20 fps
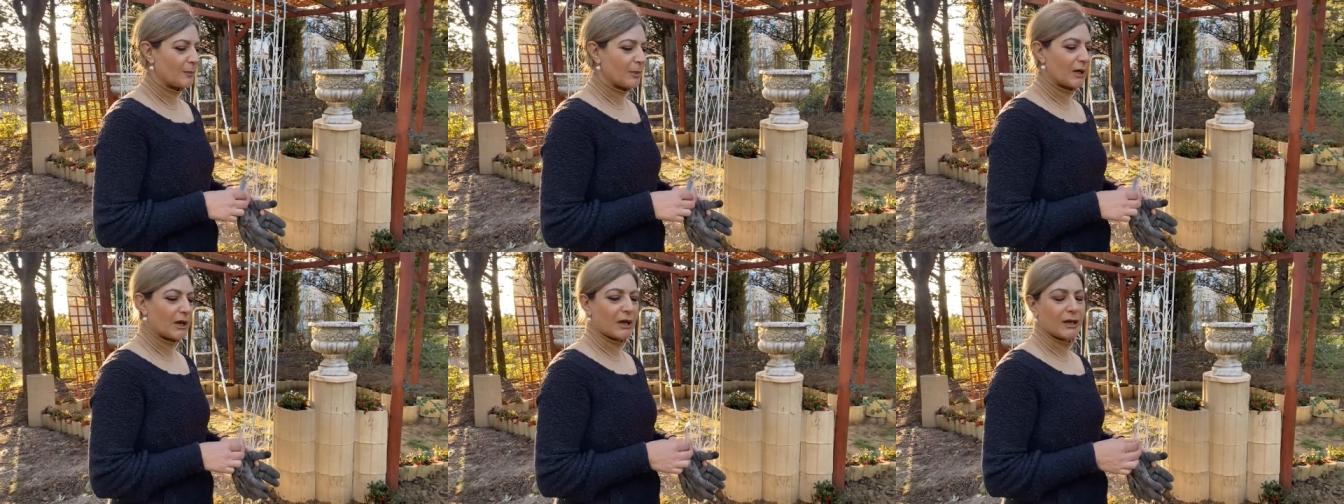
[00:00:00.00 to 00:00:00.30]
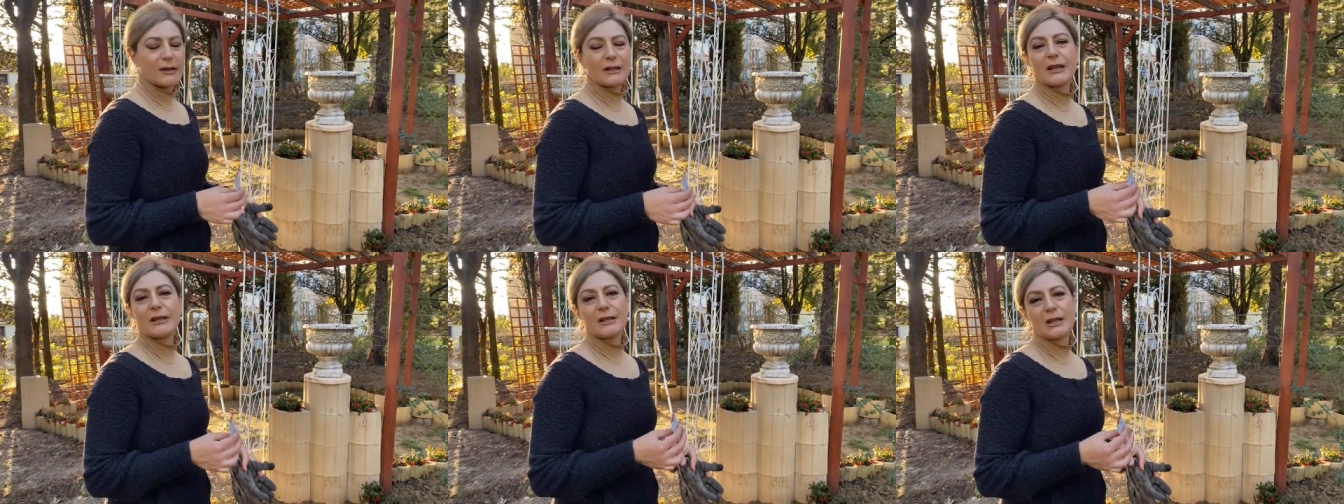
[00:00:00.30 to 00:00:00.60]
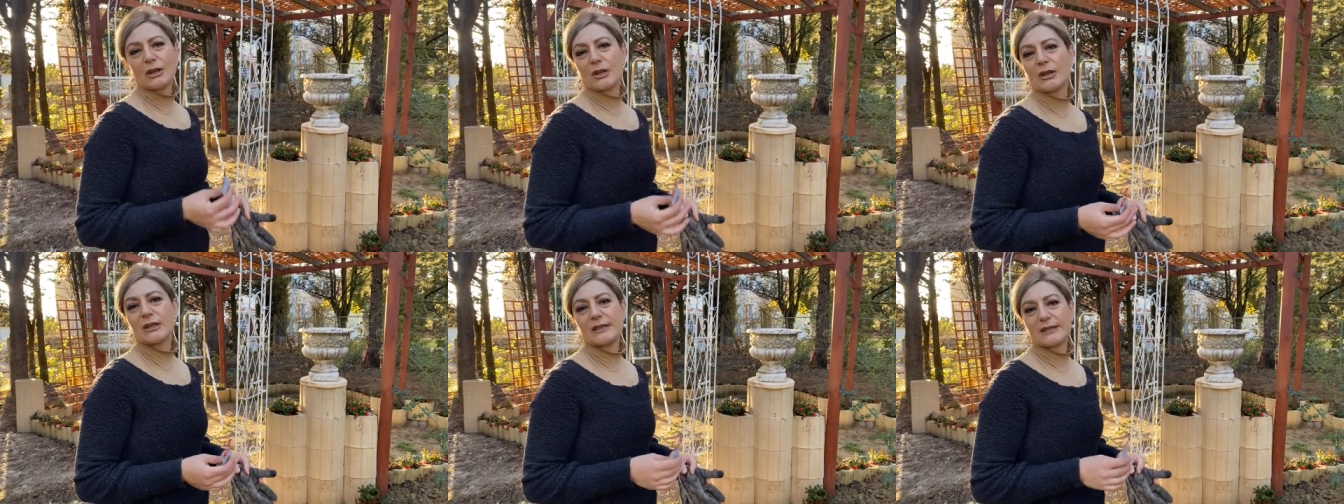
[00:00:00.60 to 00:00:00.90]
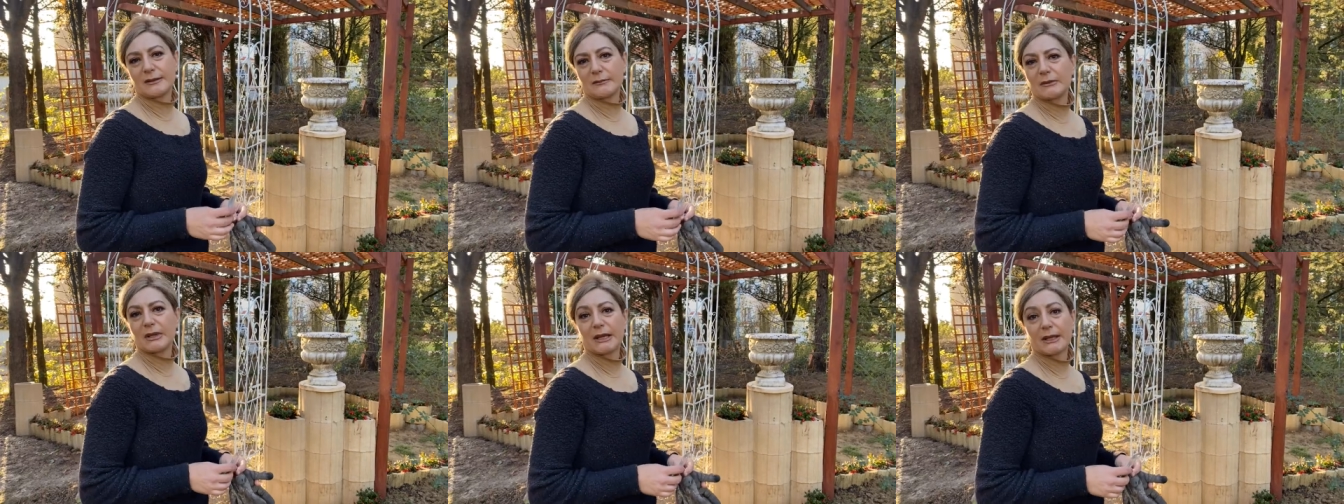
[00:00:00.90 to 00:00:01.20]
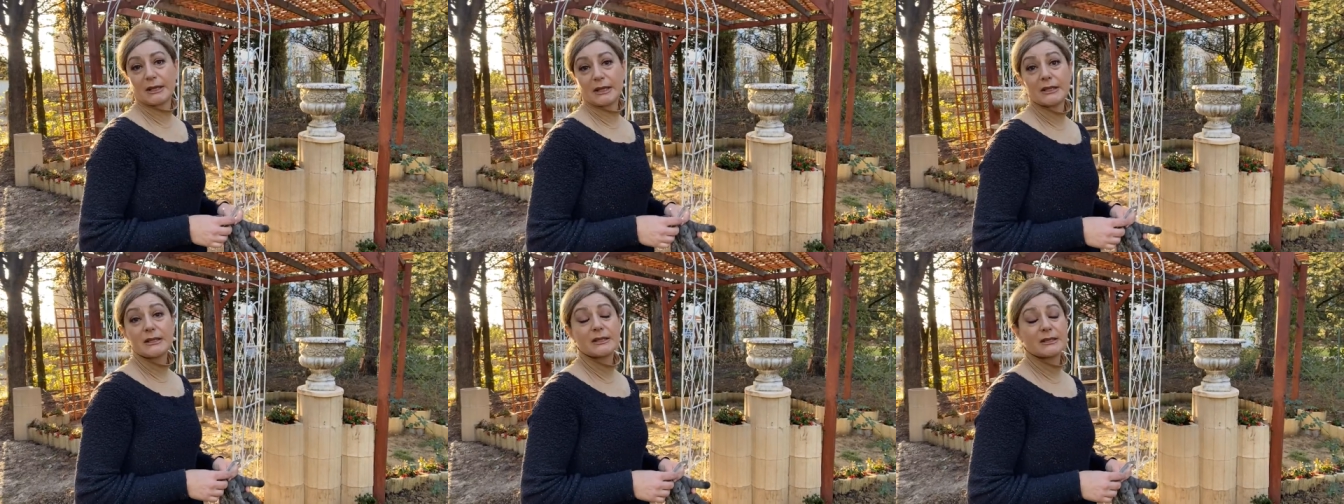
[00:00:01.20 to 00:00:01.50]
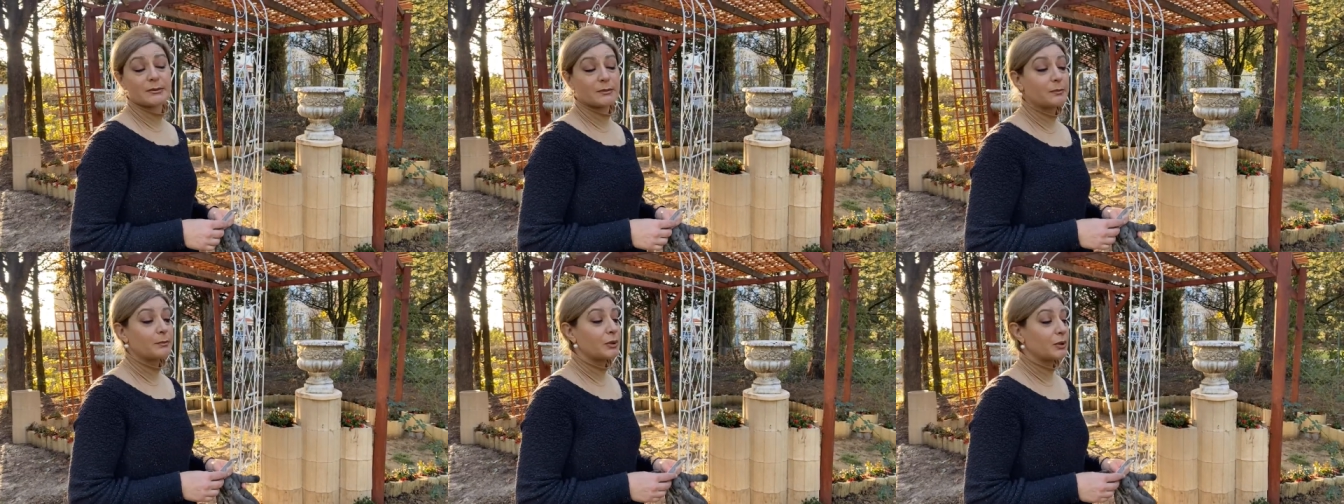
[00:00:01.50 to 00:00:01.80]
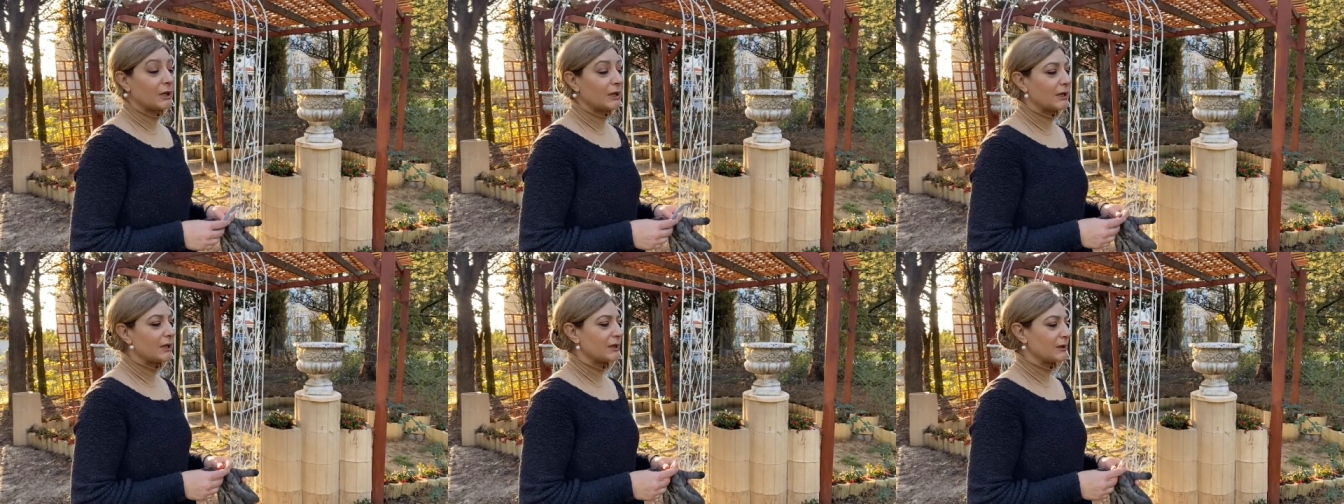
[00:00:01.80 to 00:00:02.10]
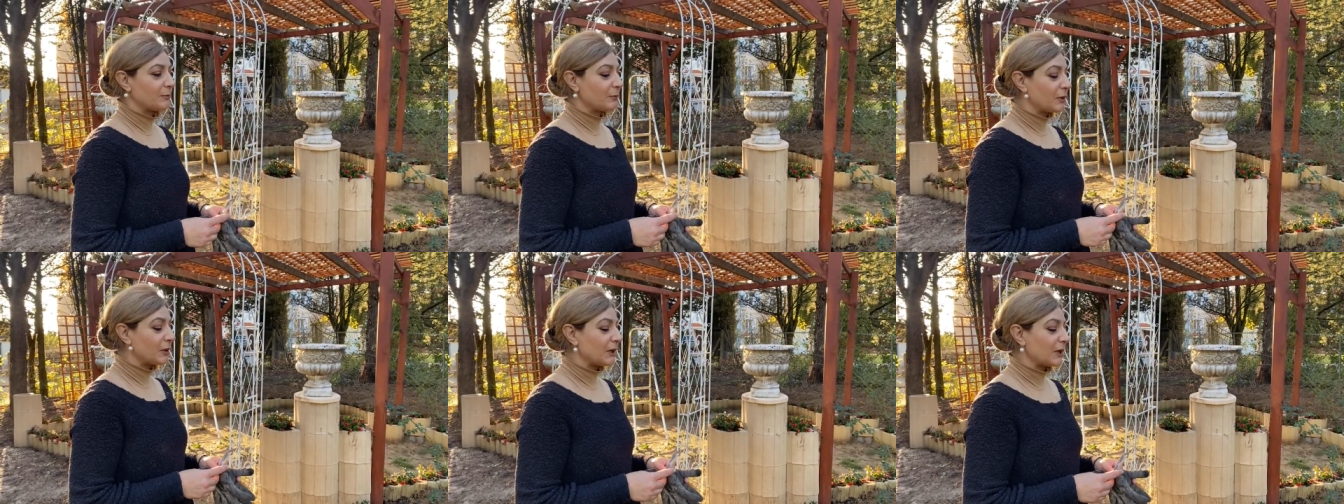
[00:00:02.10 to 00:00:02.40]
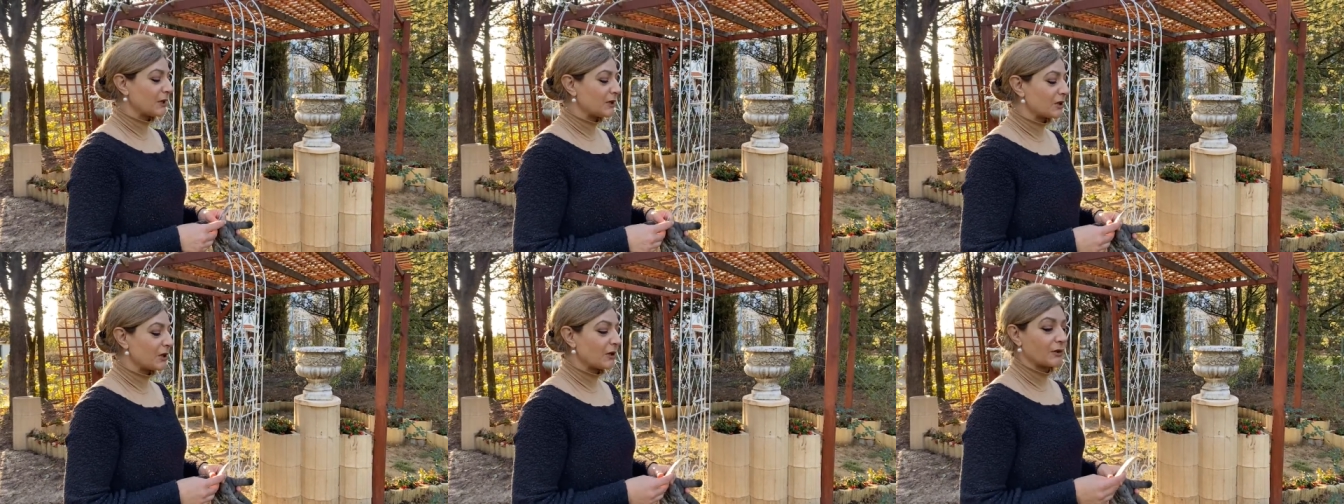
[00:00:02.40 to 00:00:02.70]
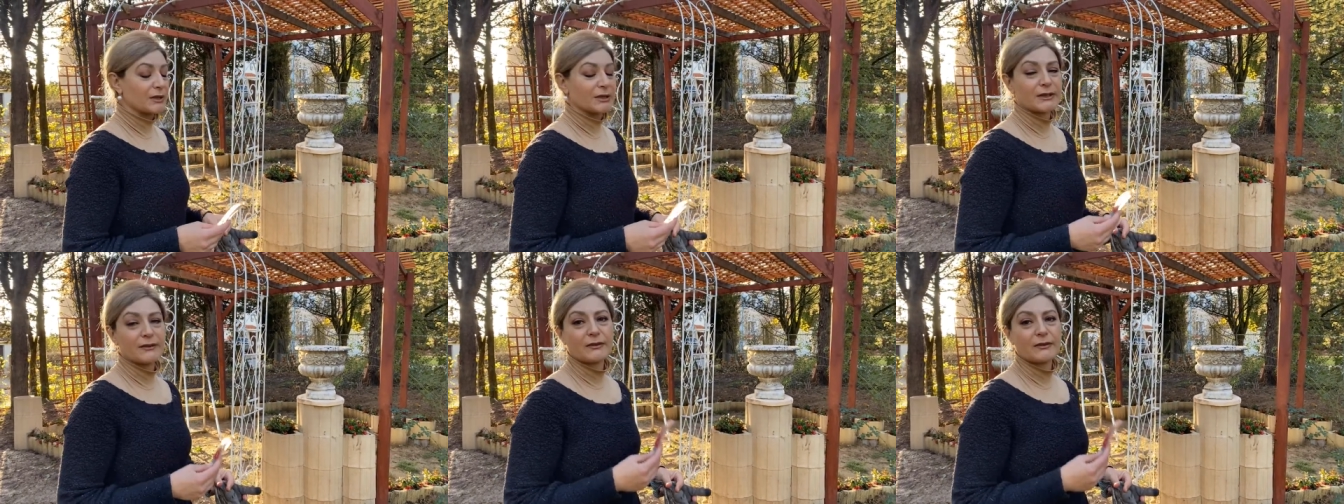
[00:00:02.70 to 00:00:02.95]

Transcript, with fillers: But I, you know, it seemed like it's pretty pretty tolerant,